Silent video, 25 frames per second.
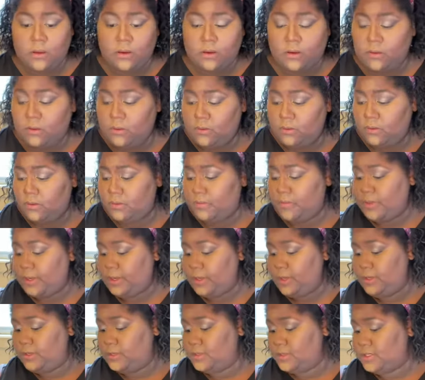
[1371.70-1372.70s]
Cool
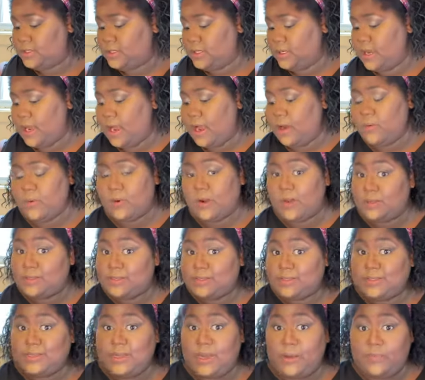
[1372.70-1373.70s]
beans, and now we're on
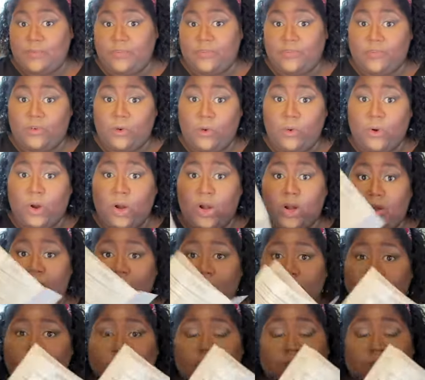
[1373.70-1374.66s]
step 4,